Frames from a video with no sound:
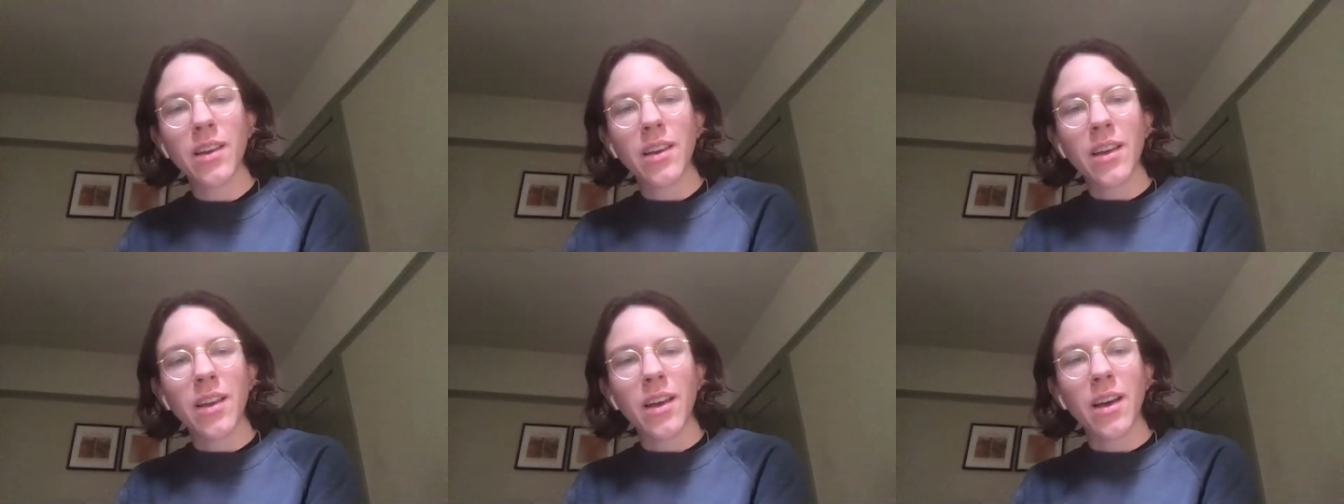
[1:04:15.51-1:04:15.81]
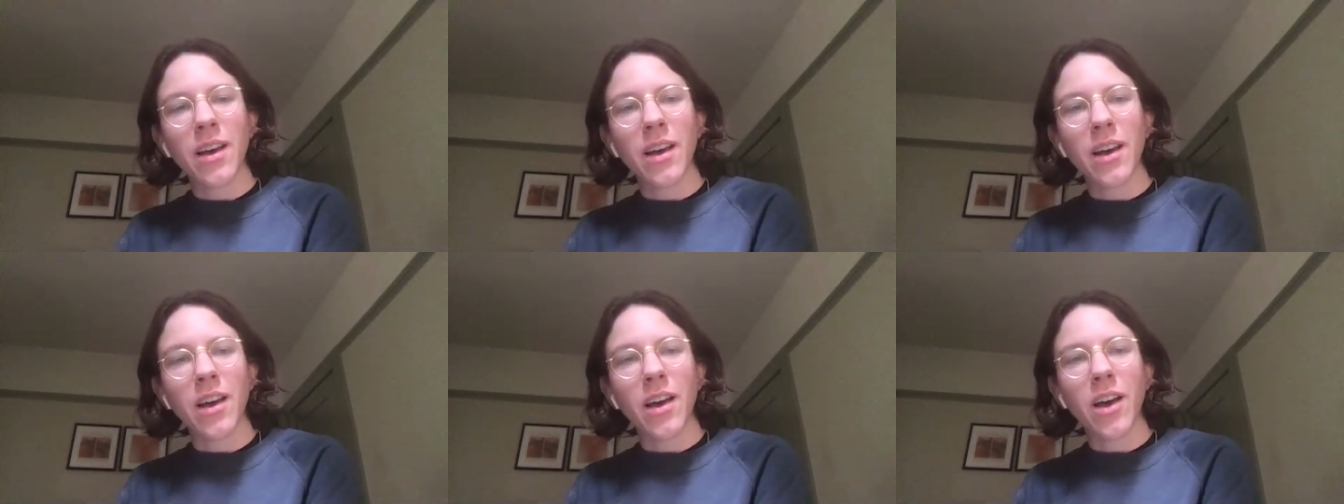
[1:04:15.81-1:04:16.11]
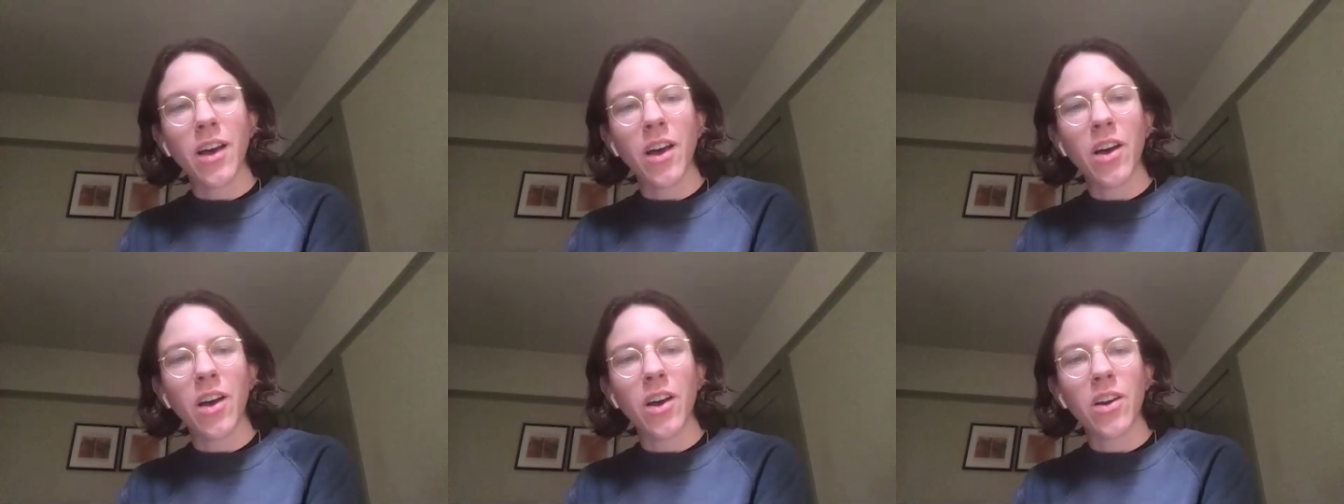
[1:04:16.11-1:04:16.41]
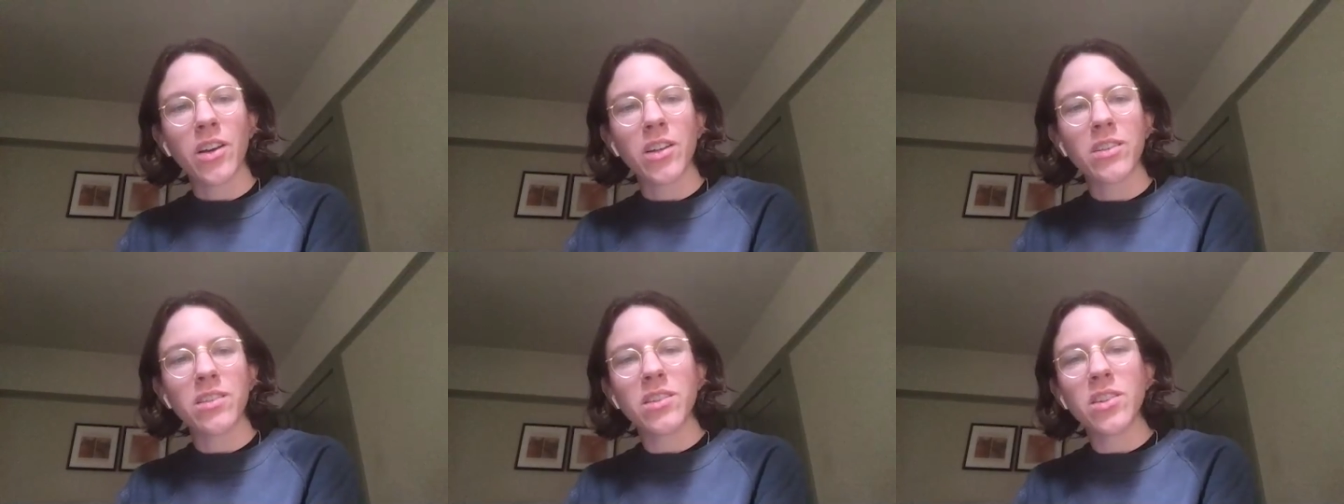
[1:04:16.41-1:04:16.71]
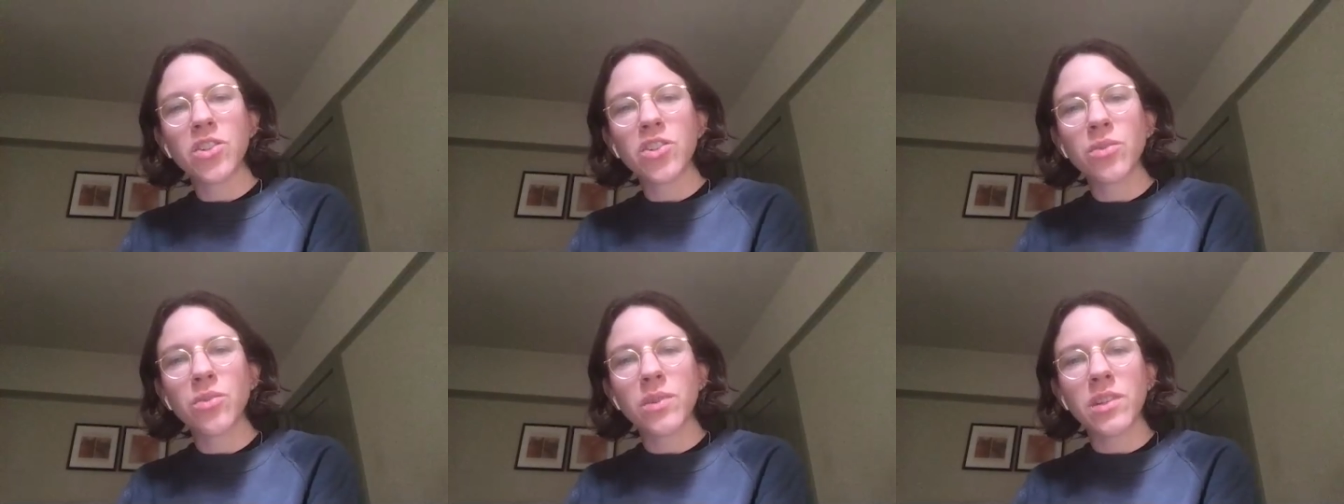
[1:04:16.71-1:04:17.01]
a
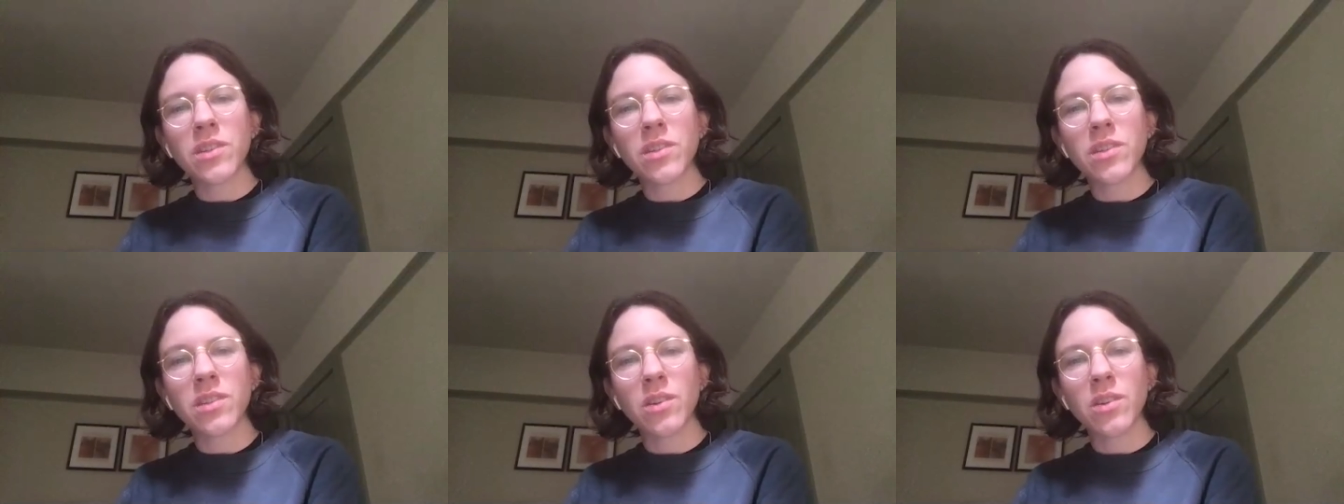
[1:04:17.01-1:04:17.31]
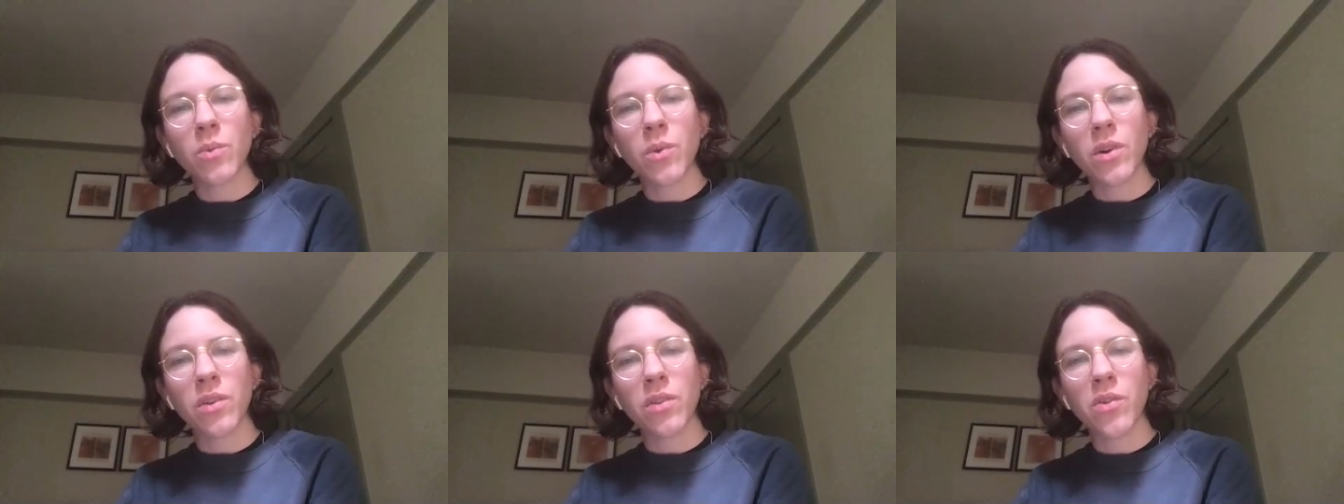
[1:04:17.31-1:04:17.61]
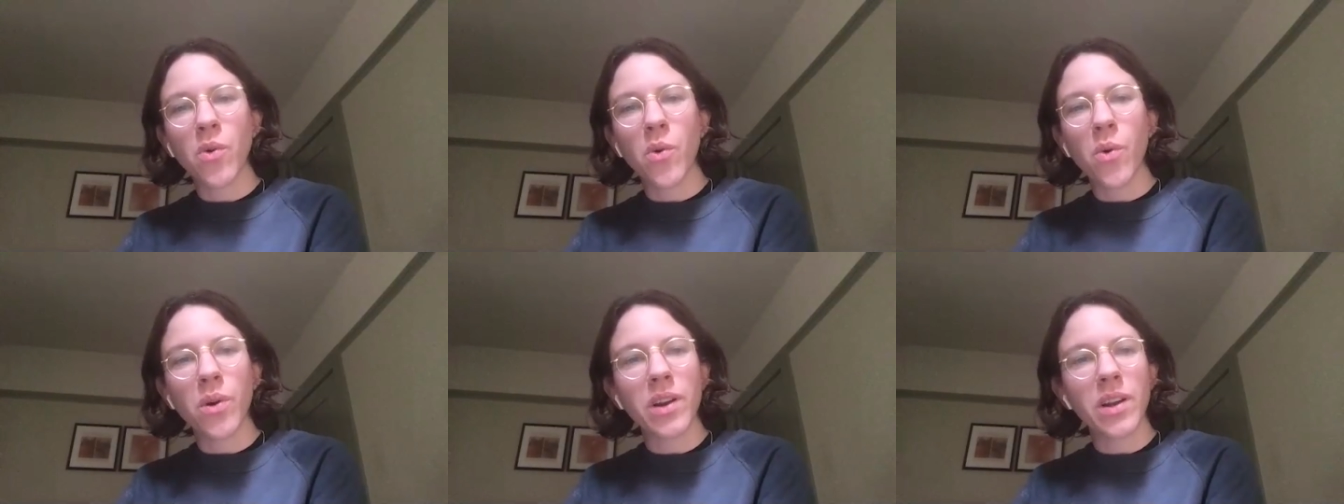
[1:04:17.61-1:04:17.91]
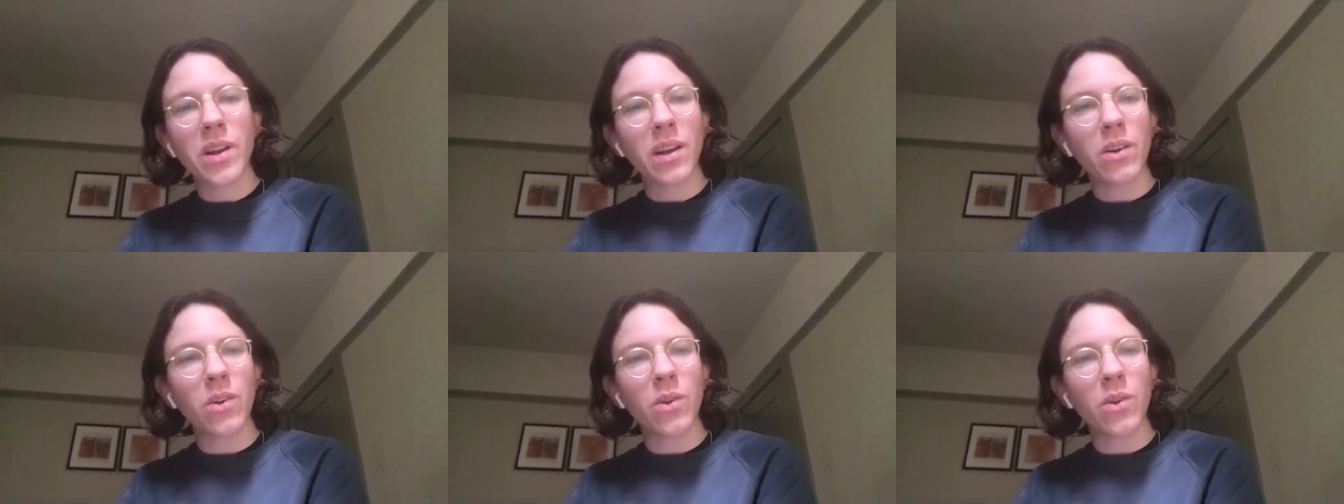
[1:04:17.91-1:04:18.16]
constituency worth courting